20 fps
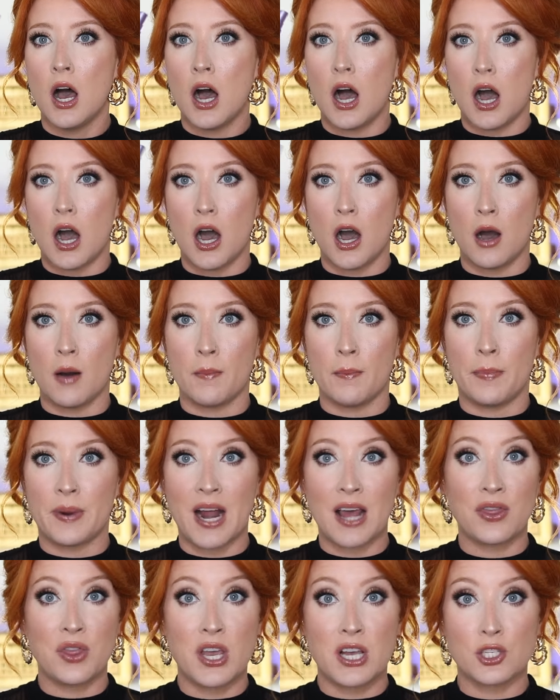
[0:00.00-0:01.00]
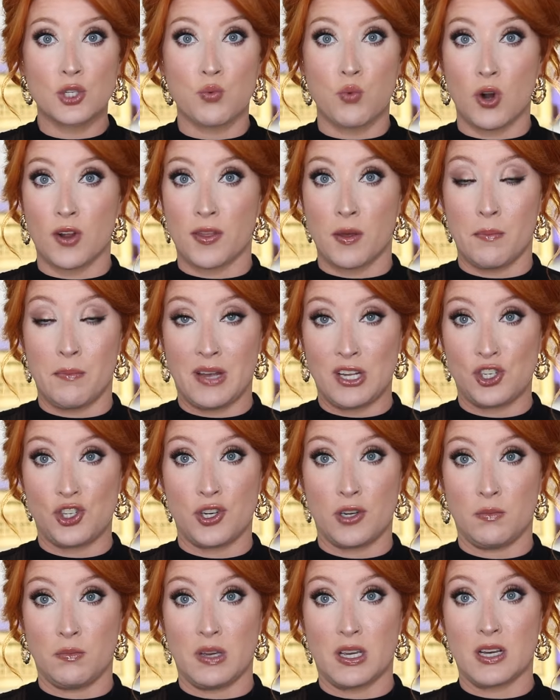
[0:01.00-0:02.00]
But I think it's worth a
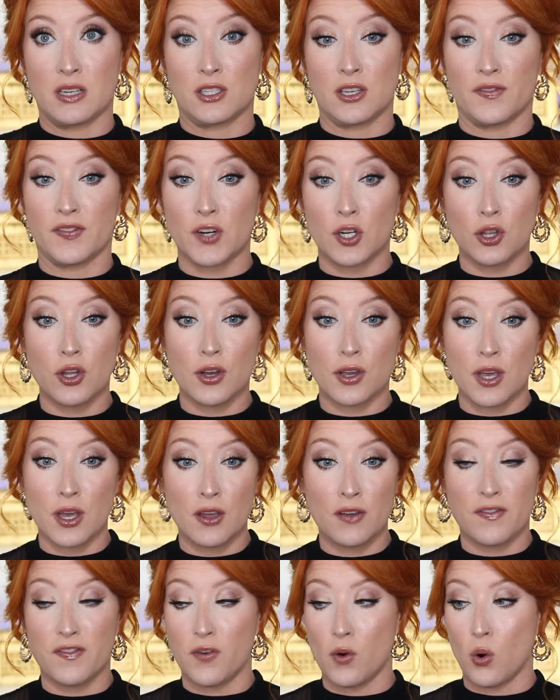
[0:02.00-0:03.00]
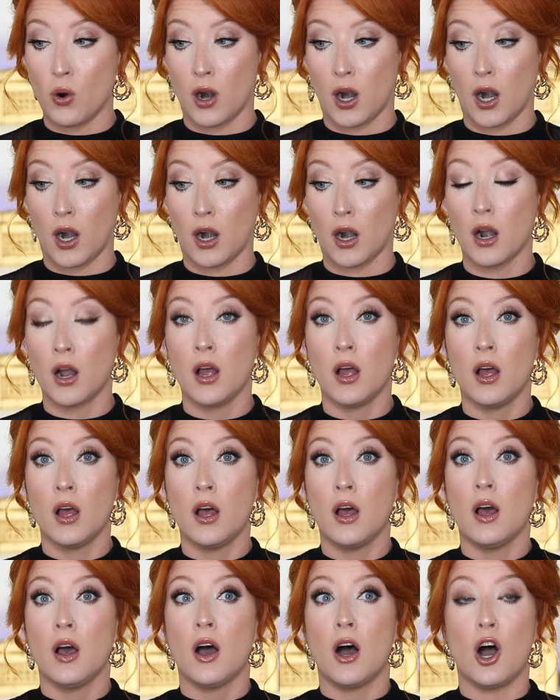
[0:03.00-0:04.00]
mention because if you're looking for
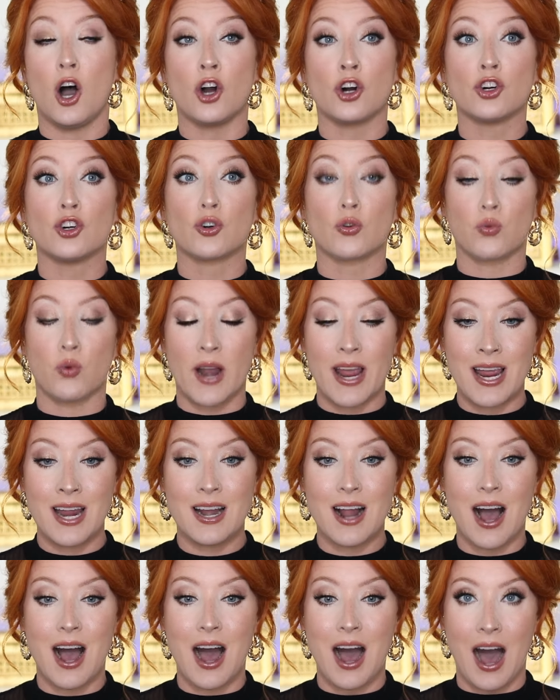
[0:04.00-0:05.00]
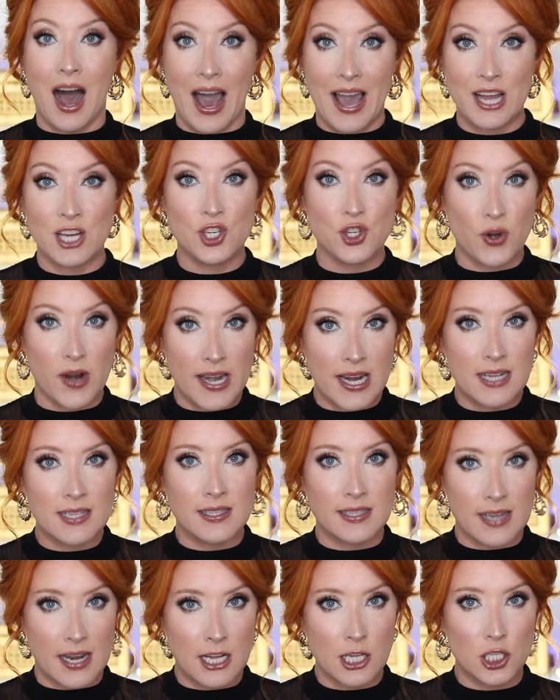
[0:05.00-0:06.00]
a great hydrating
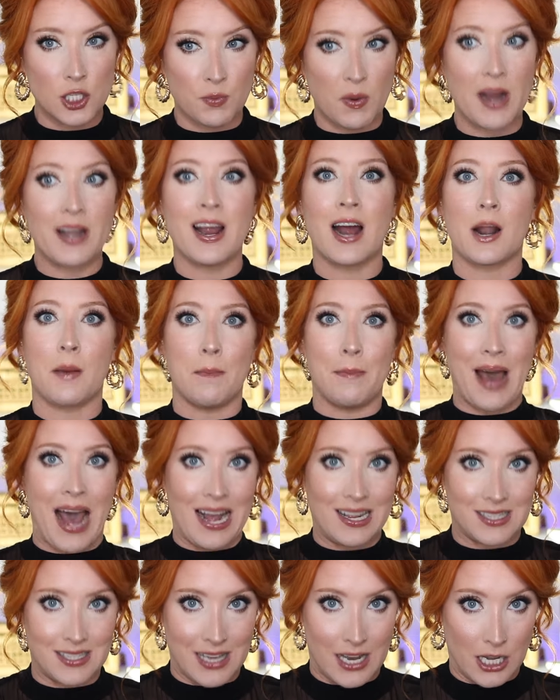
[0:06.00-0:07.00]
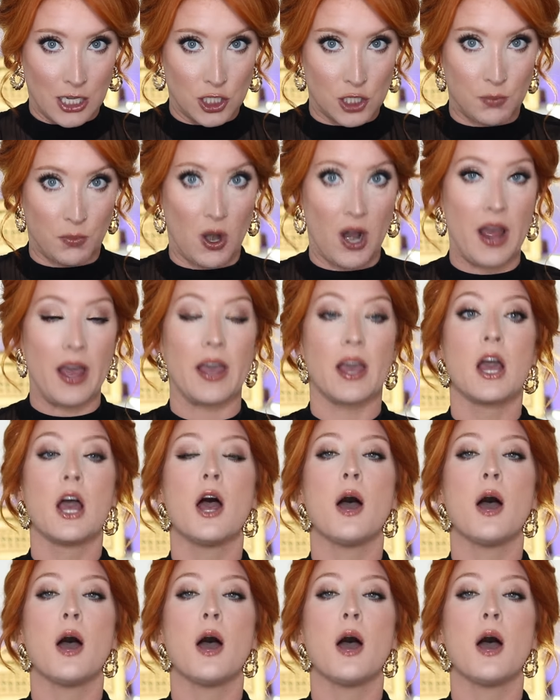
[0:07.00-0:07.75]
setting spray, not a matte setting spray,